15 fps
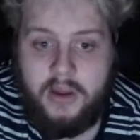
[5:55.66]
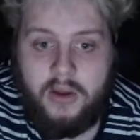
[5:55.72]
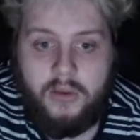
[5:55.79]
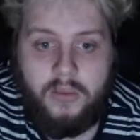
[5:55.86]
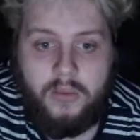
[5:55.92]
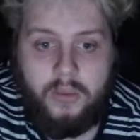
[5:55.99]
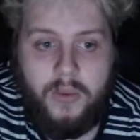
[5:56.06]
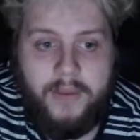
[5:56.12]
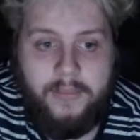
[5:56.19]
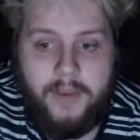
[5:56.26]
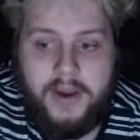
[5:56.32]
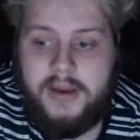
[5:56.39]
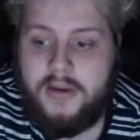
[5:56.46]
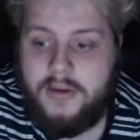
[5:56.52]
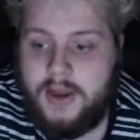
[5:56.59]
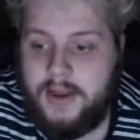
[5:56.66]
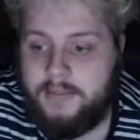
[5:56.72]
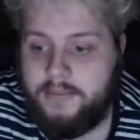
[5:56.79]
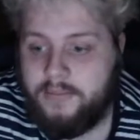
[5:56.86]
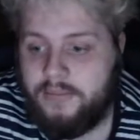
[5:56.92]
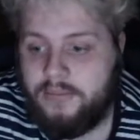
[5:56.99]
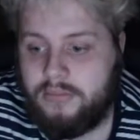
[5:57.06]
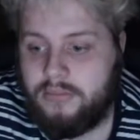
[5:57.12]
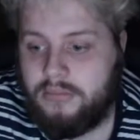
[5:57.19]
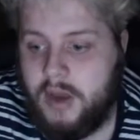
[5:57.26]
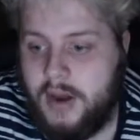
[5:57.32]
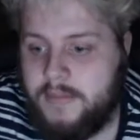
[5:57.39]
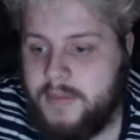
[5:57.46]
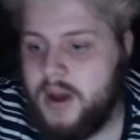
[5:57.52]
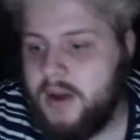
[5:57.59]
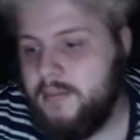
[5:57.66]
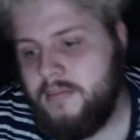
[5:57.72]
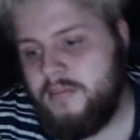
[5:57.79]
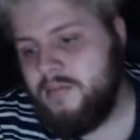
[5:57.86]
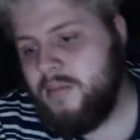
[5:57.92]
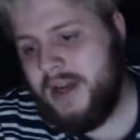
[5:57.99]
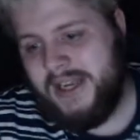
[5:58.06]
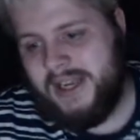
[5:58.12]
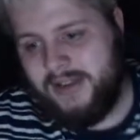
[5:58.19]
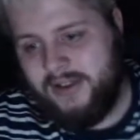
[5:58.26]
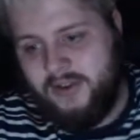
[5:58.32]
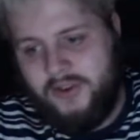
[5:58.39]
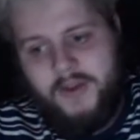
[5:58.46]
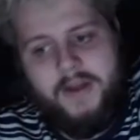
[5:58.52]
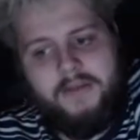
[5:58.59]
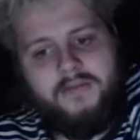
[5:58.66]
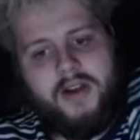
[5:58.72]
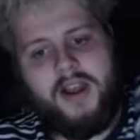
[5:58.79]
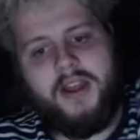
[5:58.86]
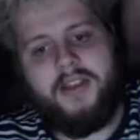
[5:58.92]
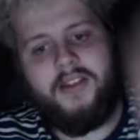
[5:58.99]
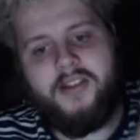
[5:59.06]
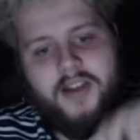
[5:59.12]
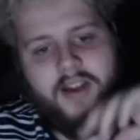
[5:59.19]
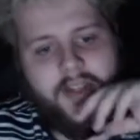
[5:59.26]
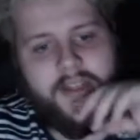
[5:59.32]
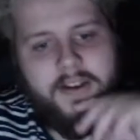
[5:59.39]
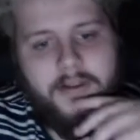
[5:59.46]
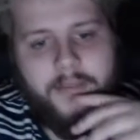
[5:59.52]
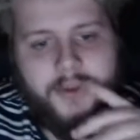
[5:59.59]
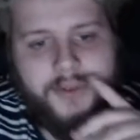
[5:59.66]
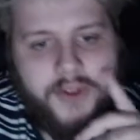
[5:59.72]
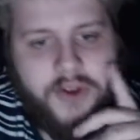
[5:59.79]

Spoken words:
when we do it, I might do it right at the start of the year. I'm not too